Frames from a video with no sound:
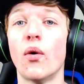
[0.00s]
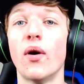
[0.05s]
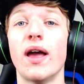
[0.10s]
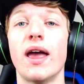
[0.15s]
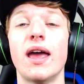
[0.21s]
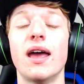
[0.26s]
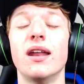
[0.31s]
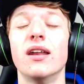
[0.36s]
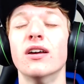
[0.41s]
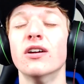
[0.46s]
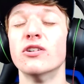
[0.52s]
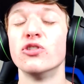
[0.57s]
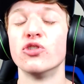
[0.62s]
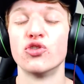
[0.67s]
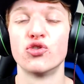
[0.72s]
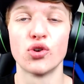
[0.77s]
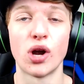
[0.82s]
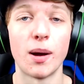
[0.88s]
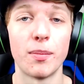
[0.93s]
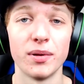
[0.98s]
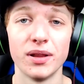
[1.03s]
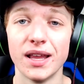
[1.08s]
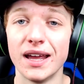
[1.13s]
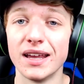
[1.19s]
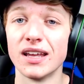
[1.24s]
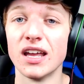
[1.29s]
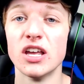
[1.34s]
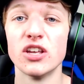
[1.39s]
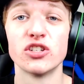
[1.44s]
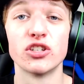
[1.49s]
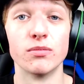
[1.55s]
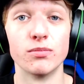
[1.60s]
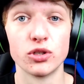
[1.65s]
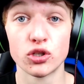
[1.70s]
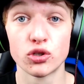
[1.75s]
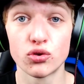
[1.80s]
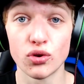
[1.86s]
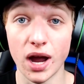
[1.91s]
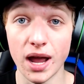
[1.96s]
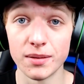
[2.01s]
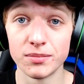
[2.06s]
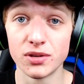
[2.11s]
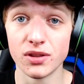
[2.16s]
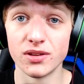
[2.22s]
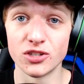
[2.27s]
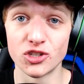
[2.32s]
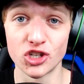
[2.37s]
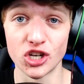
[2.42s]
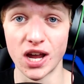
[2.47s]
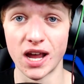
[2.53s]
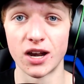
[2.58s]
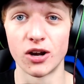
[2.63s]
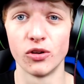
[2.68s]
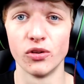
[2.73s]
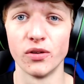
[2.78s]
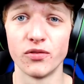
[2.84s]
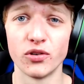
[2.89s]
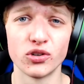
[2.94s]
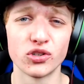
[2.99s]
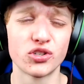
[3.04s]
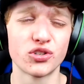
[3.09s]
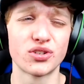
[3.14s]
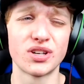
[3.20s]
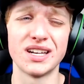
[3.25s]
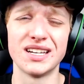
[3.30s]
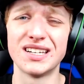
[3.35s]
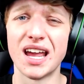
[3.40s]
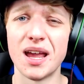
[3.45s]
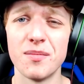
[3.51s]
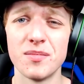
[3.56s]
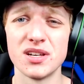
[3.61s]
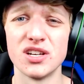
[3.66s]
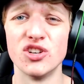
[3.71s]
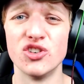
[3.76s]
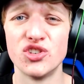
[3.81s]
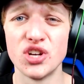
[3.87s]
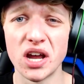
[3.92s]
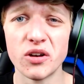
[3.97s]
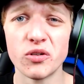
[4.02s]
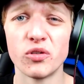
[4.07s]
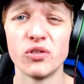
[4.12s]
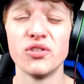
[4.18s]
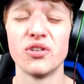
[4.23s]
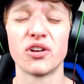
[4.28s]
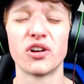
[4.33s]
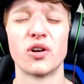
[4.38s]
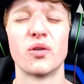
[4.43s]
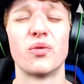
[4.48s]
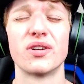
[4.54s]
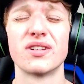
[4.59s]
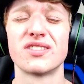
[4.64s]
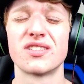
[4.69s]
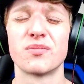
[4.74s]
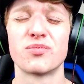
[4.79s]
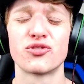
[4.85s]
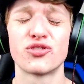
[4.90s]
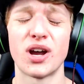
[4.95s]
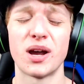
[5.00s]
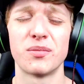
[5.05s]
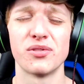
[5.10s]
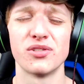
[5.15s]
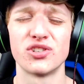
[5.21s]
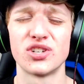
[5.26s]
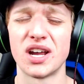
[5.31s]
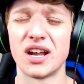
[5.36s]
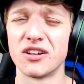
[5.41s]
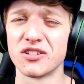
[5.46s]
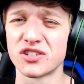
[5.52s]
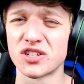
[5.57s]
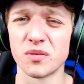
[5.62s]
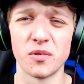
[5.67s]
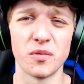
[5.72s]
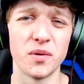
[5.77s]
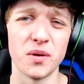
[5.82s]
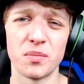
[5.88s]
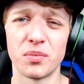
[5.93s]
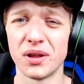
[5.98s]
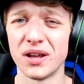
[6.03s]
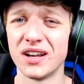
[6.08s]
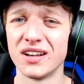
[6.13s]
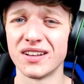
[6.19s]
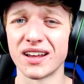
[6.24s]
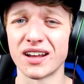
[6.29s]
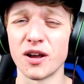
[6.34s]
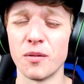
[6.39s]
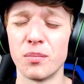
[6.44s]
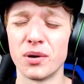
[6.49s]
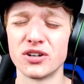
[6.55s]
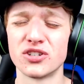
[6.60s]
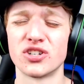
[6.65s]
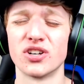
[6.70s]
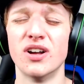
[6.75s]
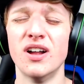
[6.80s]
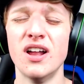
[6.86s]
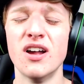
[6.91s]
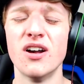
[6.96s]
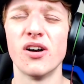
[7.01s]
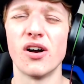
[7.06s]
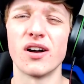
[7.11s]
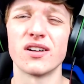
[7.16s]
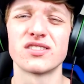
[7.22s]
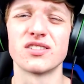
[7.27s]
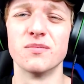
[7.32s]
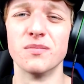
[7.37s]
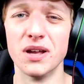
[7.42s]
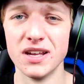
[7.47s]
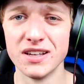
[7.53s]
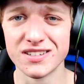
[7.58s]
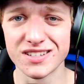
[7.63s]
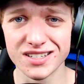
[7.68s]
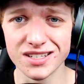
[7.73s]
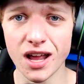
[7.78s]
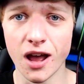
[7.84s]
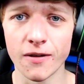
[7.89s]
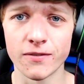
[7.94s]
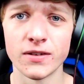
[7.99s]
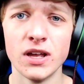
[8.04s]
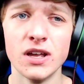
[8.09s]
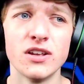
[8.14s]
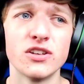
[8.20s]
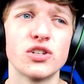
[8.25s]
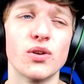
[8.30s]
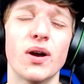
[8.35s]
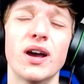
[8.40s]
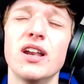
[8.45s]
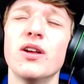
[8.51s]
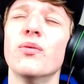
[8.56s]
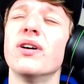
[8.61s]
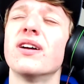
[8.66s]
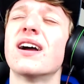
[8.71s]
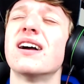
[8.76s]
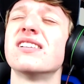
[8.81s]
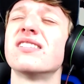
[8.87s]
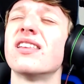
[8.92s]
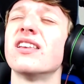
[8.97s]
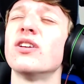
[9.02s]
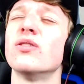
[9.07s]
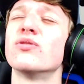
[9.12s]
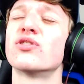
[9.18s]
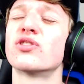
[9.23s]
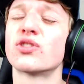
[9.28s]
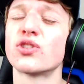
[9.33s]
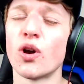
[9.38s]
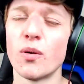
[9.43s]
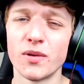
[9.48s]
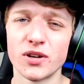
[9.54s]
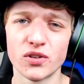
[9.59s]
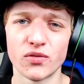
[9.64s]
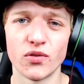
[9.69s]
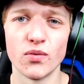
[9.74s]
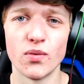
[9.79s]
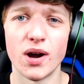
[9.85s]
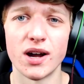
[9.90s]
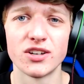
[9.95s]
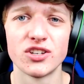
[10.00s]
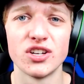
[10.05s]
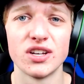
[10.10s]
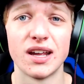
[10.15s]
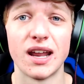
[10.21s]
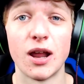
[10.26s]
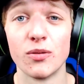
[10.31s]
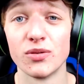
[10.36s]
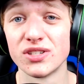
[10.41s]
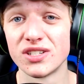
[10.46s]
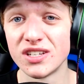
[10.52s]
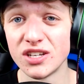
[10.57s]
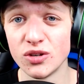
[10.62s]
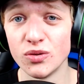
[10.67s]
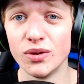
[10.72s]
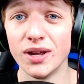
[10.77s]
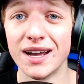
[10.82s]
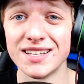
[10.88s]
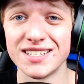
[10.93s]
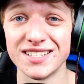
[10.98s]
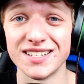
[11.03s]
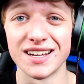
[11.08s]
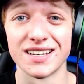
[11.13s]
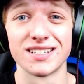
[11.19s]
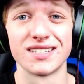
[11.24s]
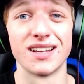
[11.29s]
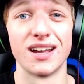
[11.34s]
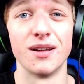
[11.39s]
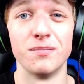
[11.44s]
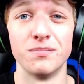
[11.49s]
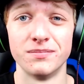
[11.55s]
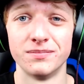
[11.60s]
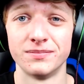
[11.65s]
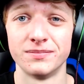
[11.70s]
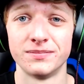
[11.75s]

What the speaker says: go ahead, drop a like, subscribe to the channel. If you're interested in gaming in general, you're going to want to subscribe to the channel because I'm going to be playing like a bunch of awesome stuff. So anyway, guys, thank you so much for watching, and I will see you guys next time.